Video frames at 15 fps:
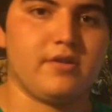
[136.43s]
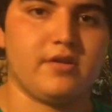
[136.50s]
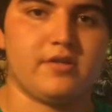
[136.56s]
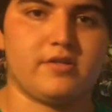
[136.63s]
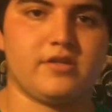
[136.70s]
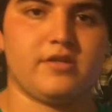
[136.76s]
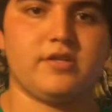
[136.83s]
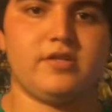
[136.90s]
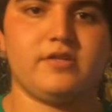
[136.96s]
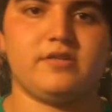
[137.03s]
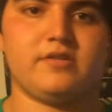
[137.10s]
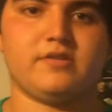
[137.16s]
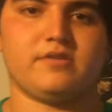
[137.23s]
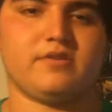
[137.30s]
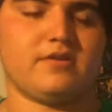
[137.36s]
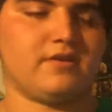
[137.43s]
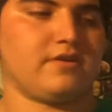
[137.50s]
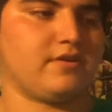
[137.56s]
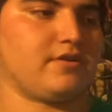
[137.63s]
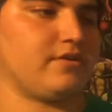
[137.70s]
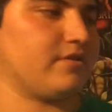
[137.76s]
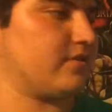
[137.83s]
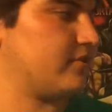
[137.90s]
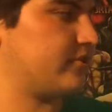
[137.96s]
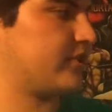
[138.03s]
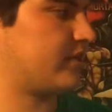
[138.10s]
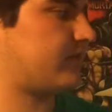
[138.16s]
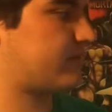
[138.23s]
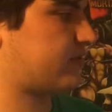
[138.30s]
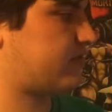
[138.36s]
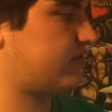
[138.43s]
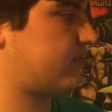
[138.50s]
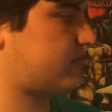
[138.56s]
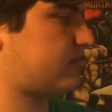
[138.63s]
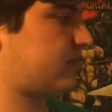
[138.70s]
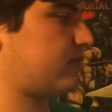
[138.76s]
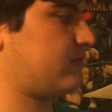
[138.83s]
their studies are James Cook,